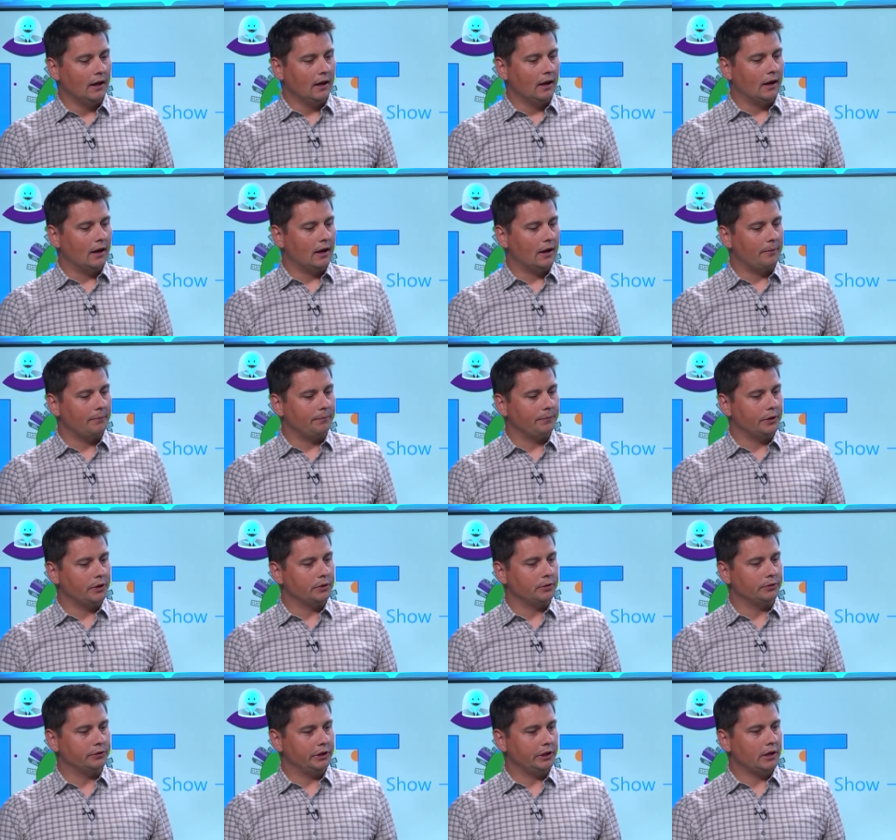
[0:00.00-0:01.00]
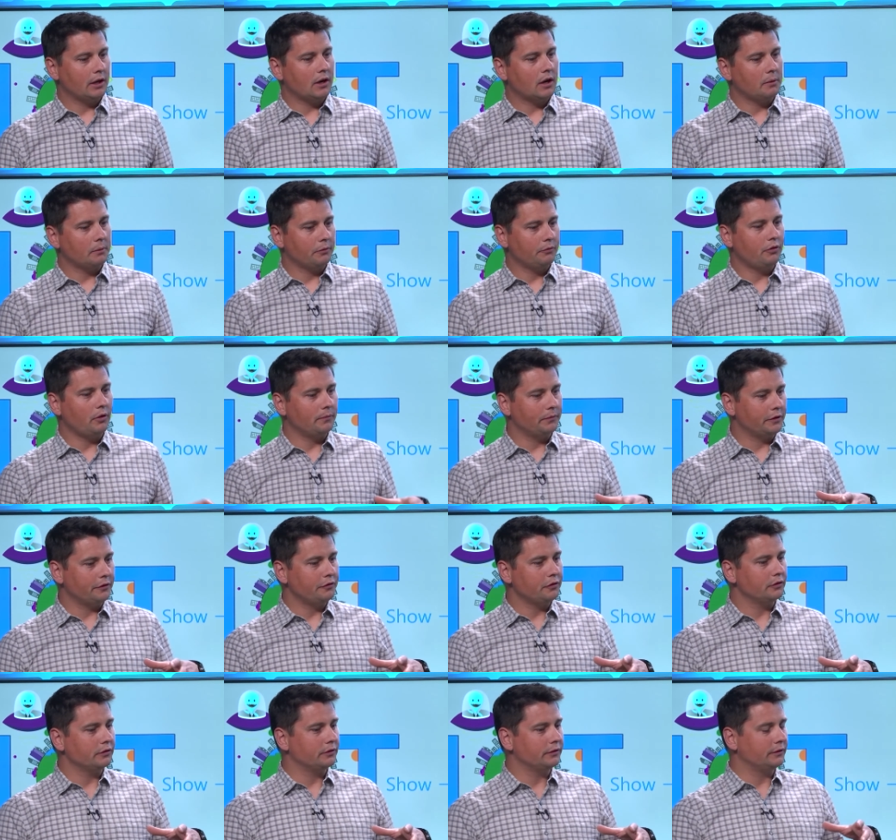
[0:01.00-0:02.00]
um, you know, data coming from
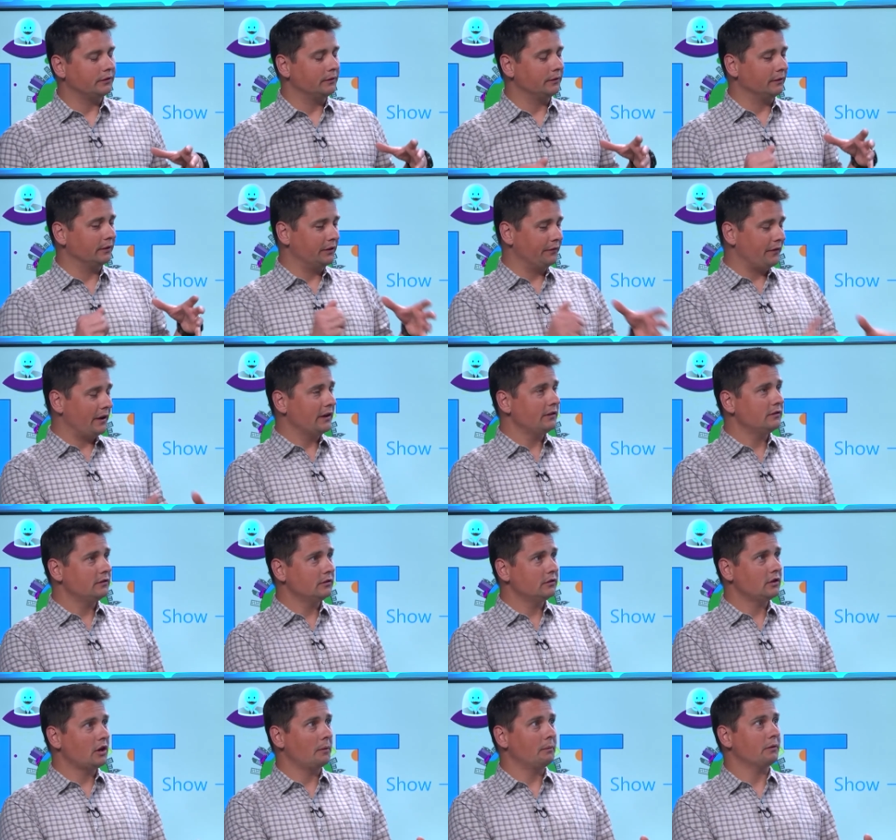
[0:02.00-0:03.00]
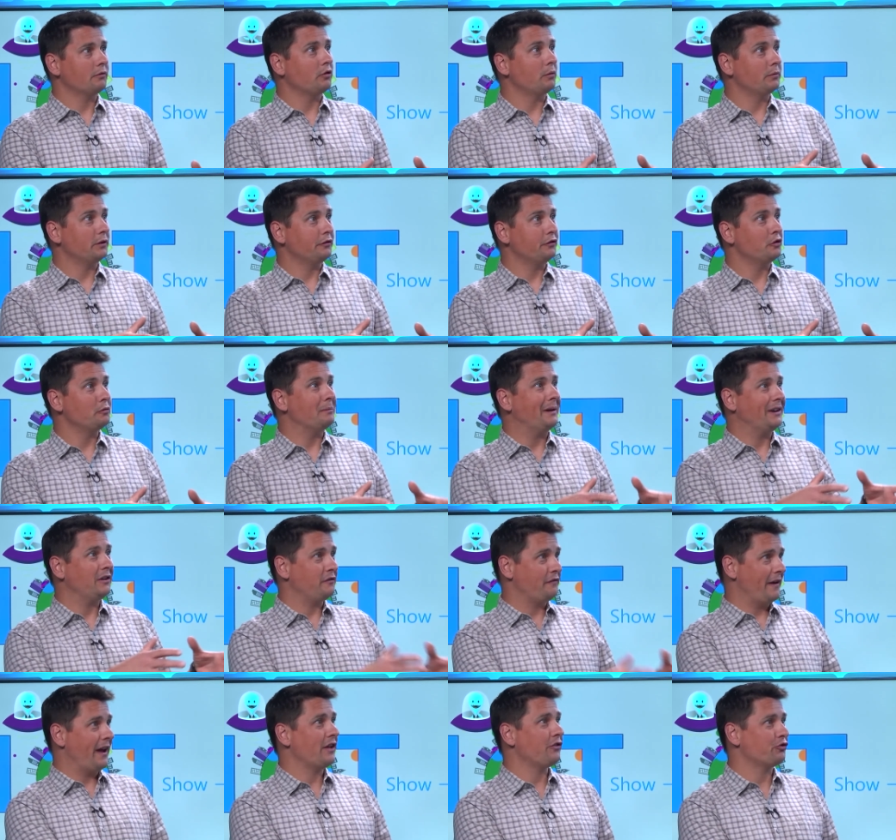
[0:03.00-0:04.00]
different devices coming from different
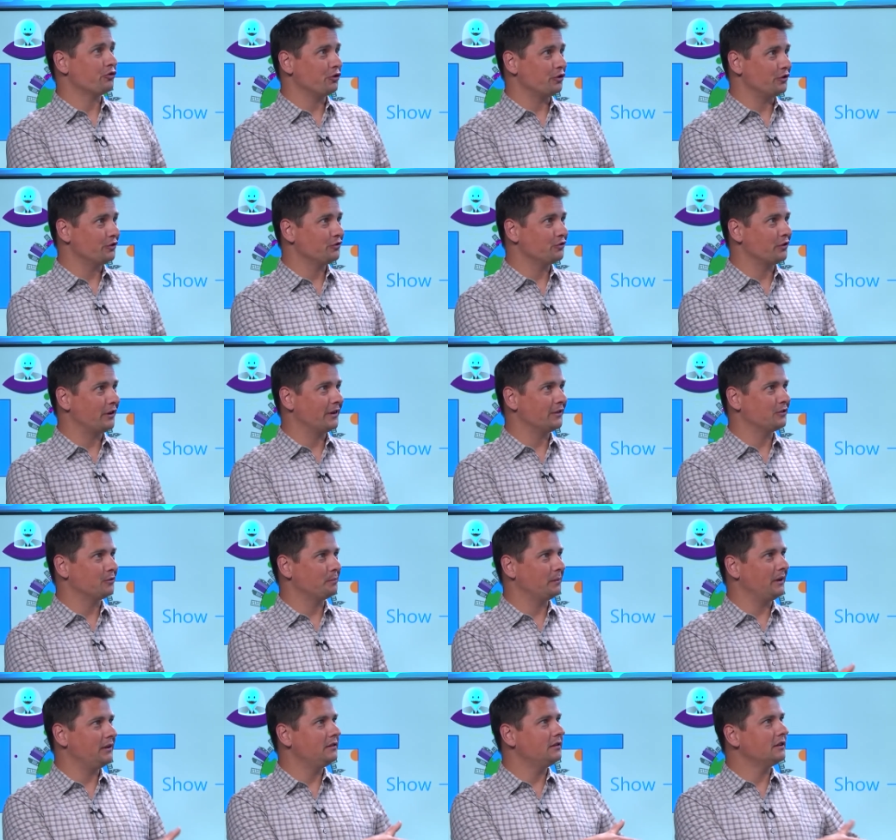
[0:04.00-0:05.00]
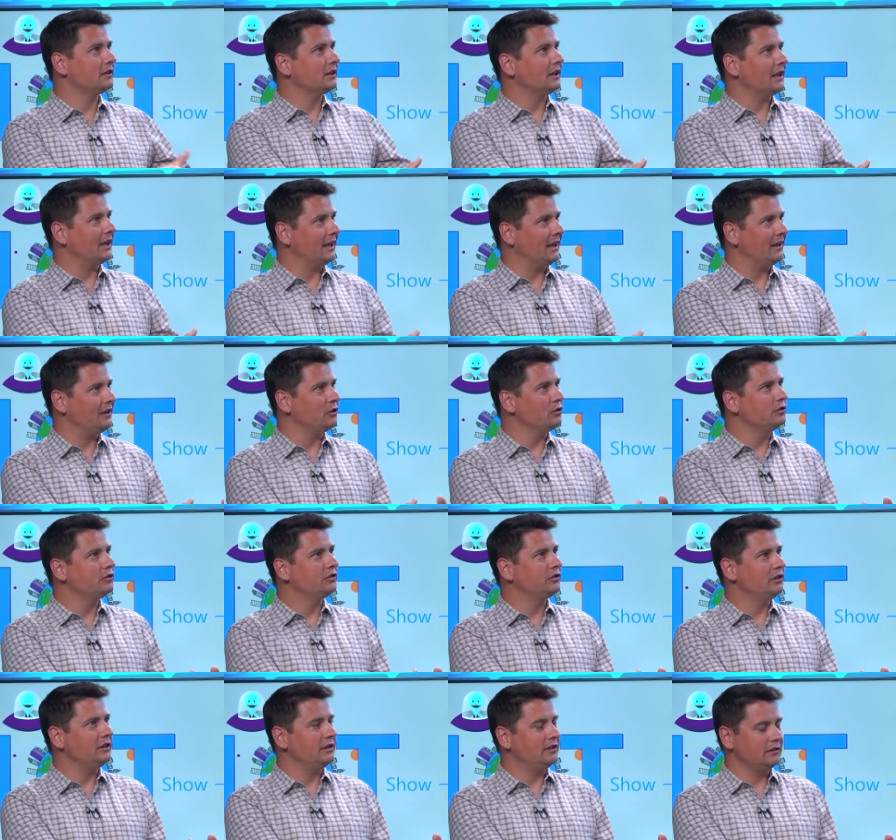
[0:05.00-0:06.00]
manufacturers, right? So mm-hmm. basically, mm. you
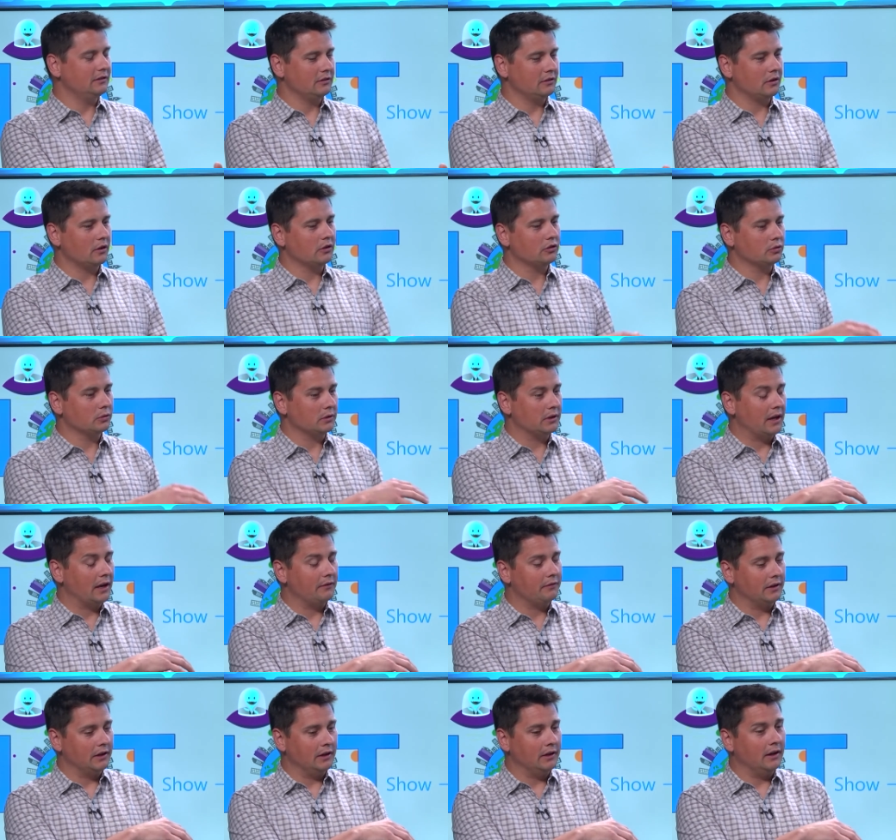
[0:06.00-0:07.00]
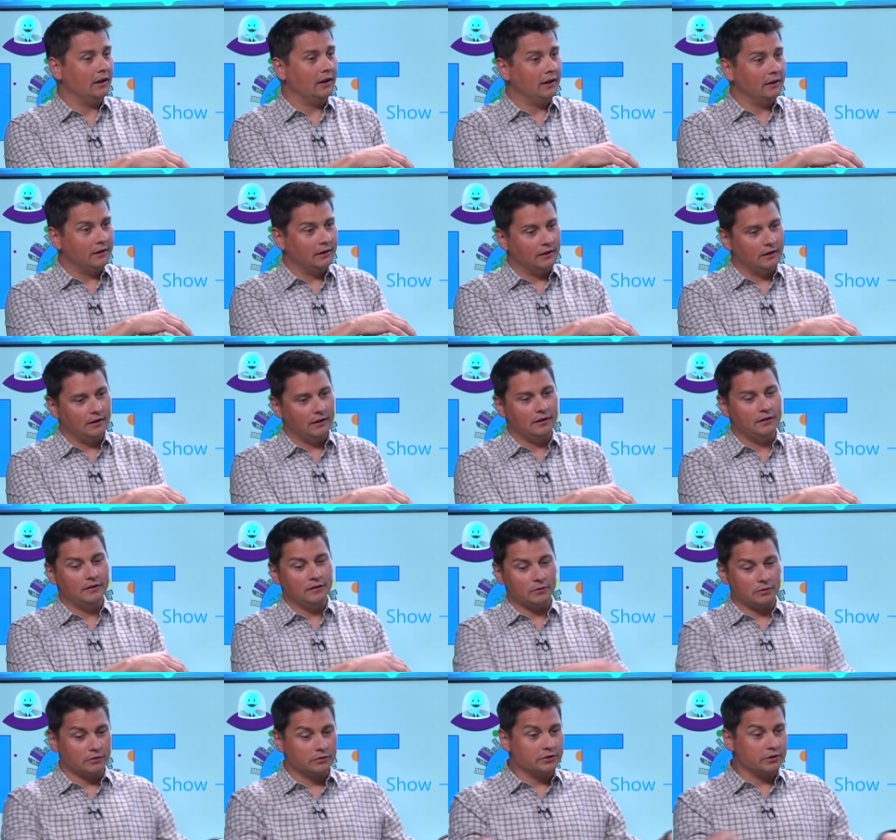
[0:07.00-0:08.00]
see these scenarios where you have an
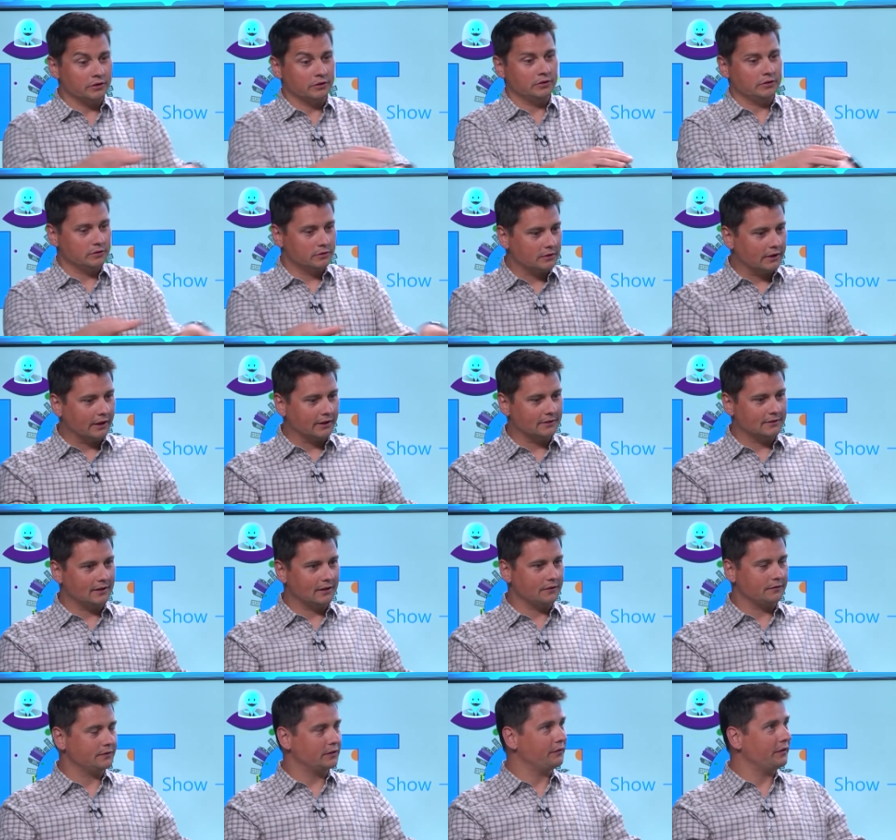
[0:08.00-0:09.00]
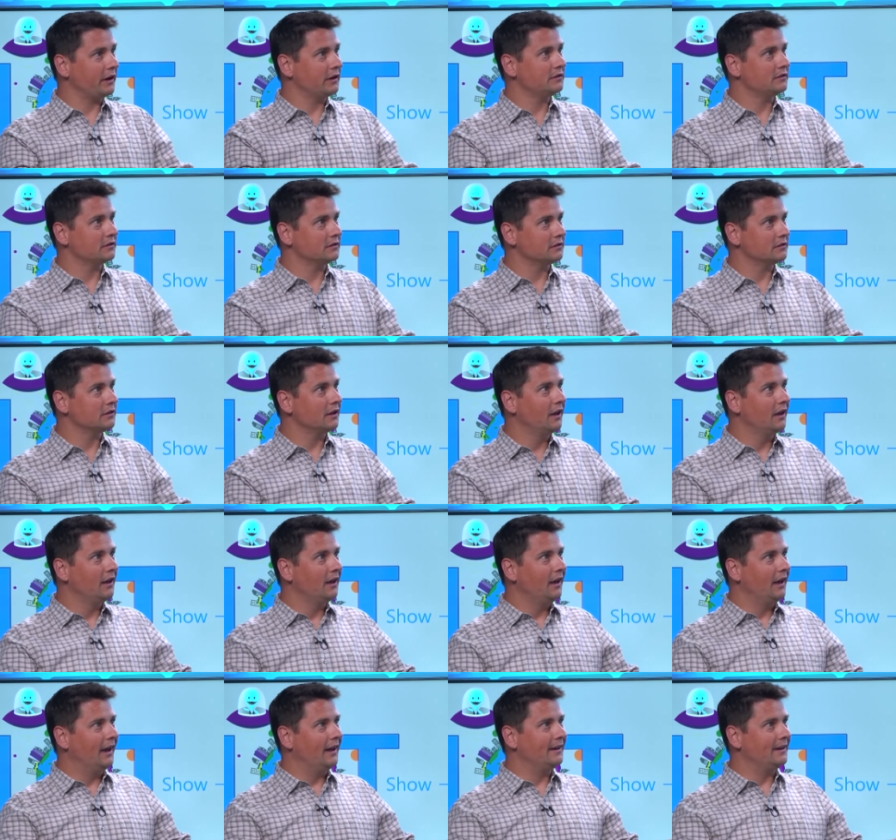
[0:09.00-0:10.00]
heterogeneous like set of devices,
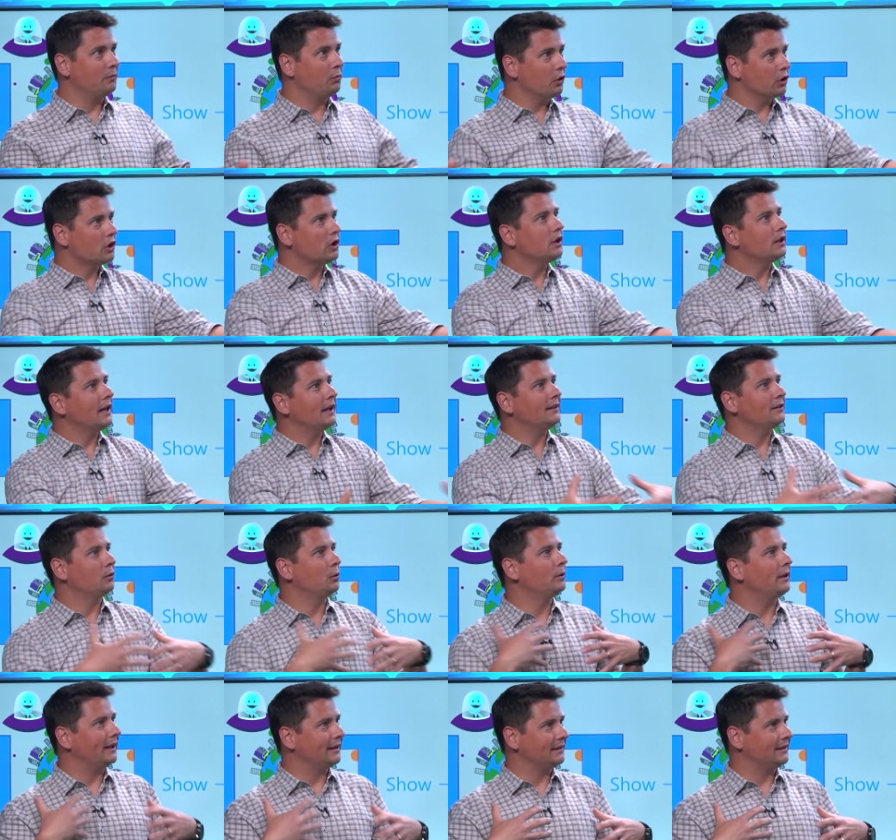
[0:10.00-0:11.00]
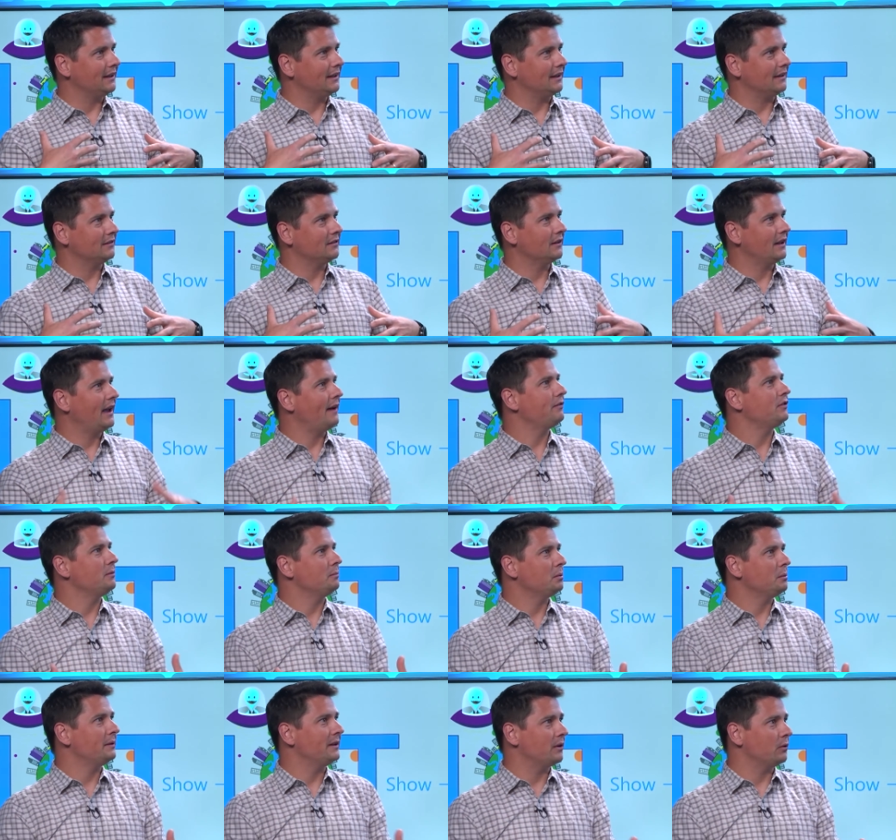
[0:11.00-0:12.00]
mm. and they want to collect all that data, so they have to
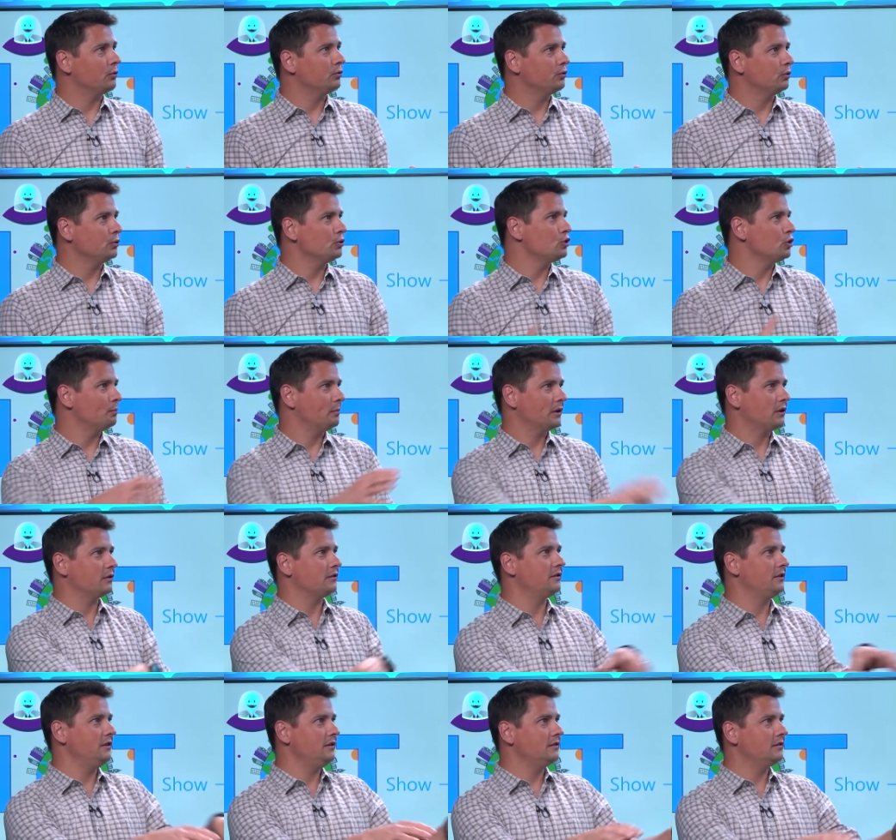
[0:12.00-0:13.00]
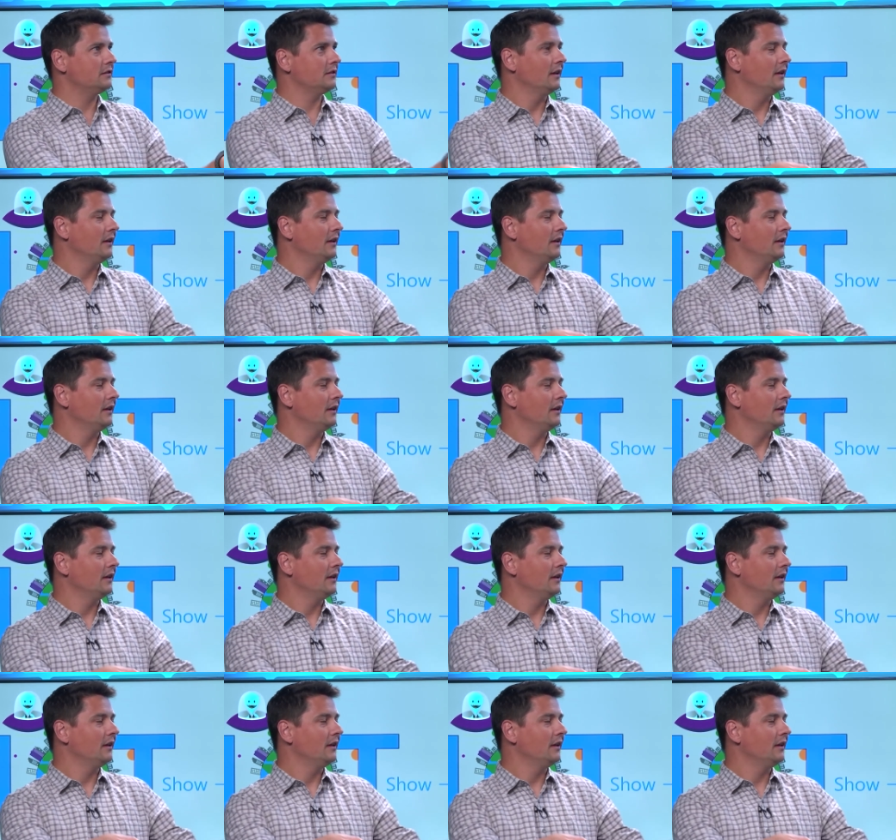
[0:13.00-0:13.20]
implement their own solution because these